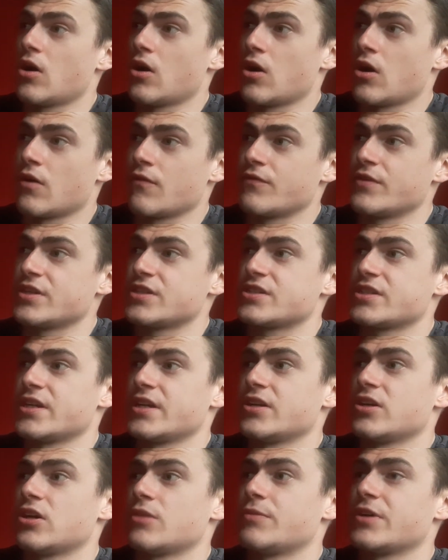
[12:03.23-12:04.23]
Obviously,
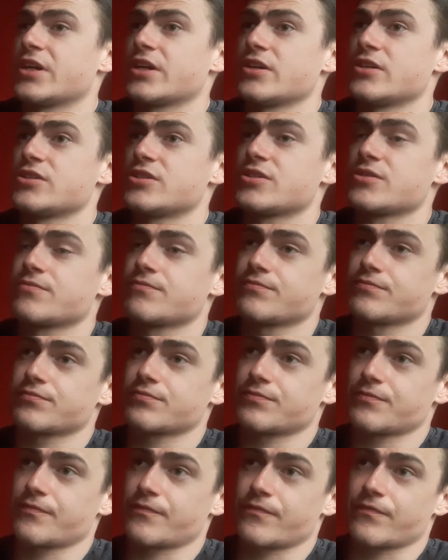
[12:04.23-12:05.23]
you know, because
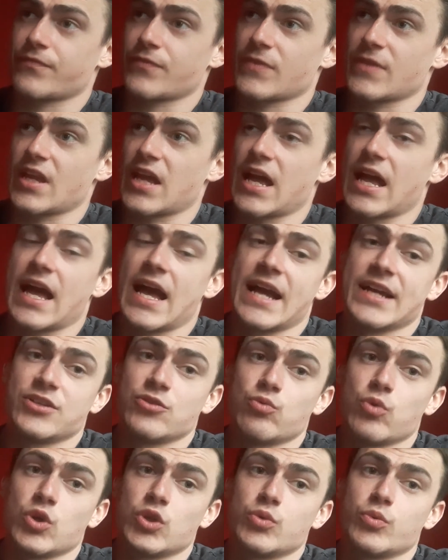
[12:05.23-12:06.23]
Ed
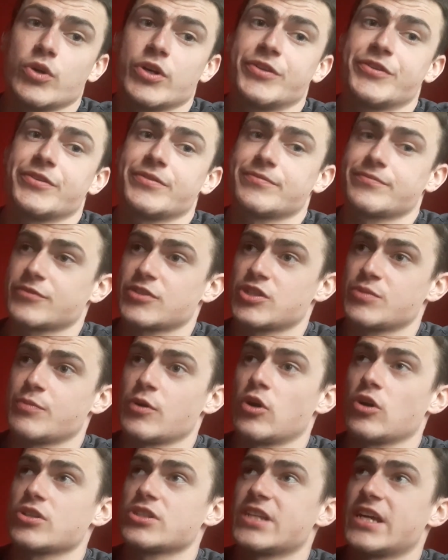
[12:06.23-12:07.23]
Woodward
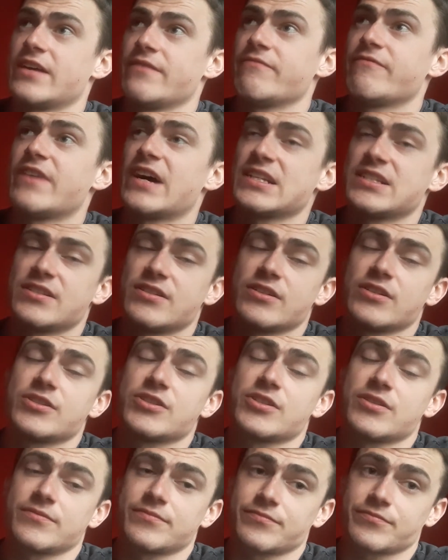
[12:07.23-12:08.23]
spoke to
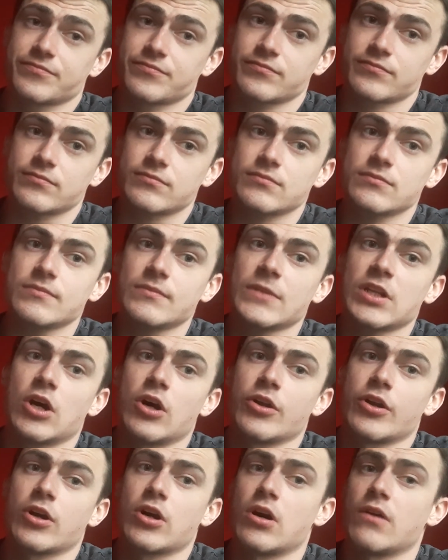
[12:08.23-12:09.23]
investors
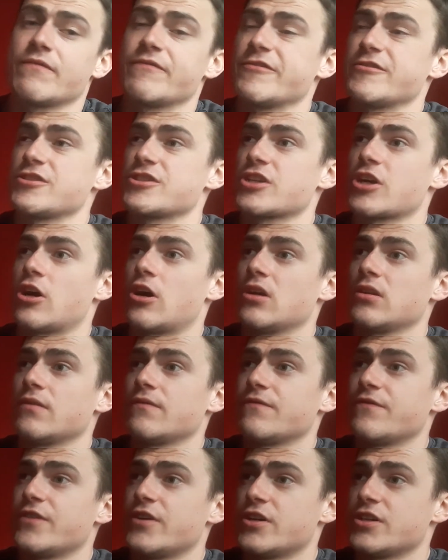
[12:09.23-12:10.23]
on a conference call
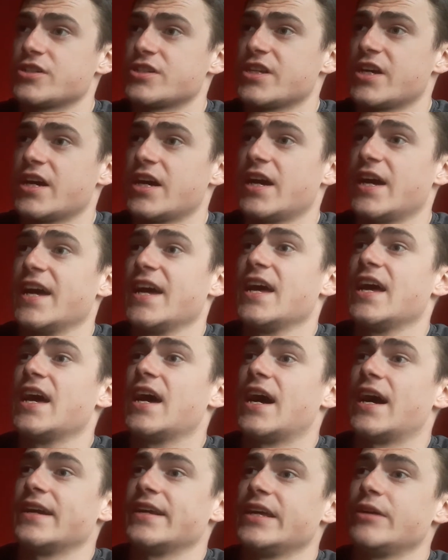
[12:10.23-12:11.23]
on Thursday,
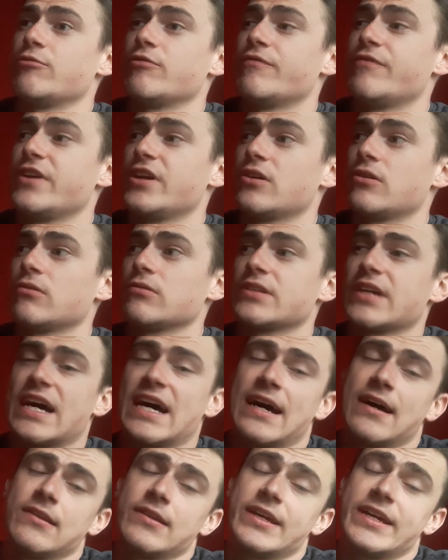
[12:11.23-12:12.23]
and he revealed
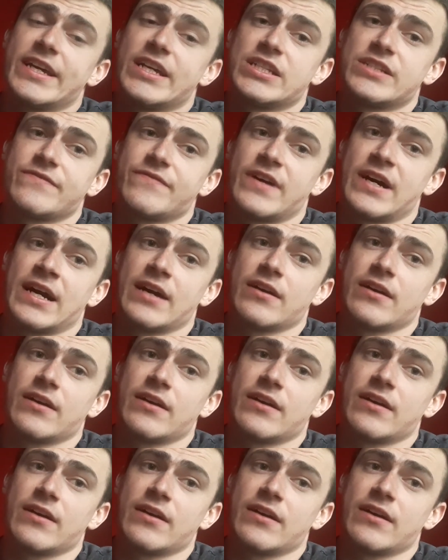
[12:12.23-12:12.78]
our latest